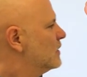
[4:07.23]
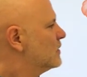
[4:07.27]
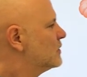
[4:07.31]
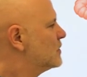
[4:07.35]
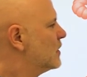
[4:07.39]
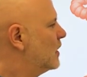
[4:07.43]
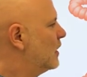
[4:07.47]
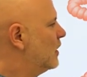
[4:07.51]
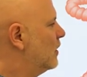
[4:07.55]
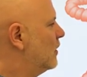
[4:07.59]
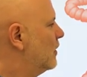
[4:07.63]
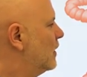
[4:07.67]

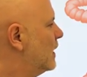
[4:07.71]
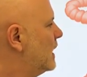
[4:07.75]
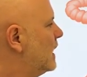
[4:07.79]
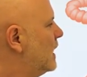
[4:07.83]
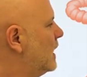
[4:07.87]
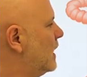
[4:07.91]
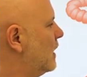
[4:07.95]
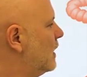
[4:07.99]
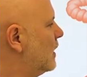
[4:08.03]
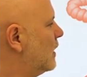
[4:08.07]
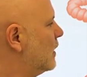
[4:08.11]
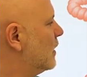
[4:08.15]
So
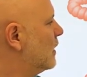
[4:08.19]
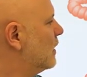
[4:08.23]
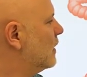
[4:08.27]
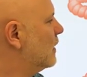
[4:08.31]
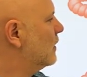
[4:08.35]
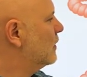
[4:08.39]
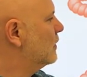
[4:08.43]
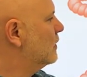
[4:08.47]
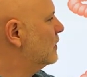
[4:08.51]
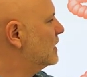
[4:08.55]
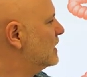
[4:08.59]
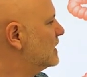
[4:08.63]

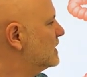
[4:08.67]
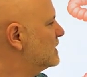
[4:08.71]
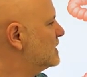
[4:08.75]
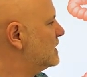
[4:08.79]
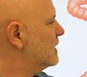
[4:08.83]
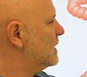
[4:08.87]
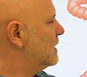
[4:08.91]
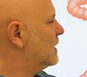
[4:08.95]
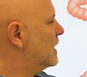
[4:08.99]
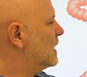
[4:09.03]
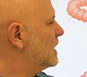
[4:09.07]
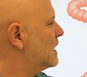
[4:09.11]
here you can
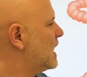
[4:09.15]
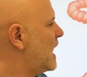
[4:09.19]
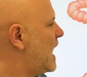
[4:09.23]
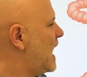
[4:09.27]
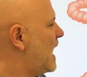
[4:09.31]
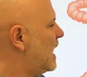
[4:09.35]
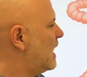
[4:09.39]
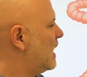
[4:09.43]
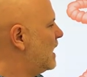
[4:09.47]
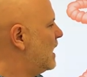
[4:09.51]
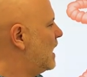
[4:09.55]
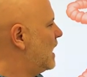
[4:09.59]
see that
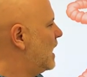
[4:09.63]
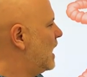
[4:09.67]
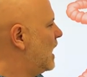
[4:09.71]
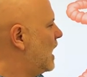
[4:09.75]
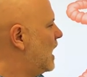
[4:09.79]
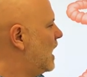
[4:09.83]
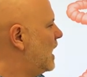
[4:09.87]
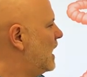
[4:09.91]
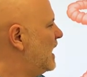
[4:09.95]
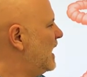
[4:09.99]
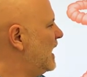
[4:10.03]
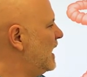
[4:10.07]
that
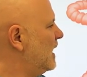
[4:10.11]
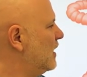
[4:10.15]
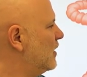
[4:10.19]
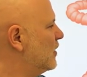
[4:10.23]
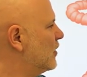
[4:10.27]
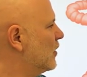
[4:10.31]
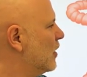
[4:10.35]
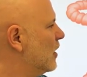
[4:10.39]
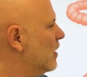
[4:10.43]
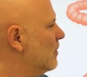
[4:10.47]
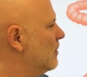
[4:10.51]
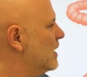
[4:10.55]
uh,
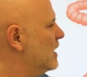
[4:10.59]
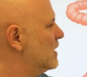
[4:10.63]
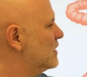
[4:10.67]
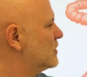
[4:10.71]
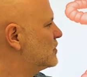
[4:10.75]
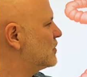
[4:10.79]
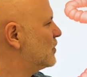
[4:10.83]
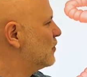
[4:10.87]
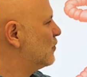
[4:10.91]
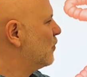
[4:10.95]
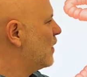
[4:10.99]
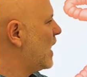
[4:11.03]
endoderm
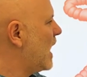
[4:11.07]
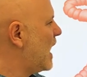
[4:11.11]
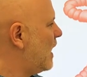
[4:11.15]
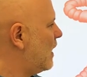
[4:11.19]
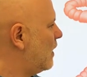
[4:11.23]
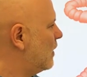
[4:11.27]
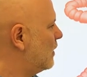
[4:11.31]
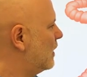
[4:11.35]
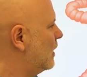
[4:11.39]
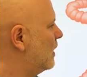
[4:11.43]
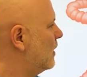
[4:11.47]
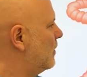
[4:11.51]
is
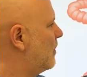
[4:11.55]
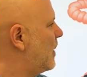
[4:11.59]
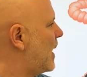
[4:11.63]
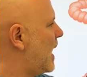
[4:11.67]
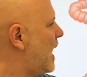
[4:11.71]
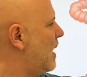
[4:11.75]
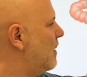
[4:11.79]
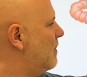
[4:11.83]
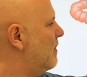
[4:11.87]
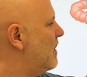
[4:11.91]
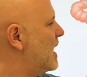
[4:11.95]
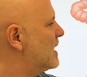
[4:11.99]
surrounded
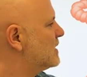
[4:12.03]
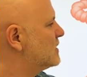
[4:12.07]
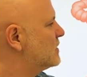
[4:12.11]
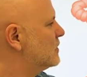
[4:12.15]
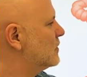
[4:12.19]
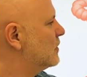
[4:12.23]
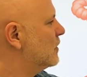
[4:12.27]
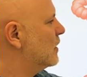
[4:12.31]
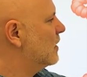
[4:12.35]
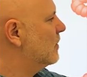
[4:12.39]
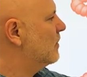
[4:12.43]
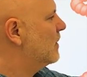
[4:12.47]
by
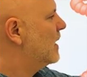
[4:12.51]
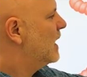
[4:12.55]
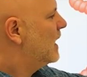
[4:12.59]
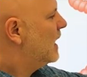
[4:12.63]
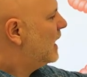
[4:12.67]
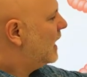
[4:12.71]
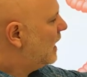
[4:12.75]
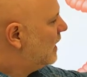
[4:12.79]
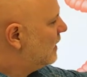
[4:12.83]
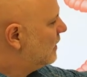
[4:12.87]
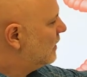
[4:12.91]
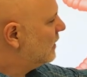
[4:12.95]
mesoderm,
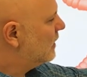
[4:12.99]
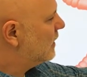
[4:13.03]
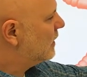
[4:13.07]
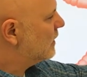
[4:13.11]
and then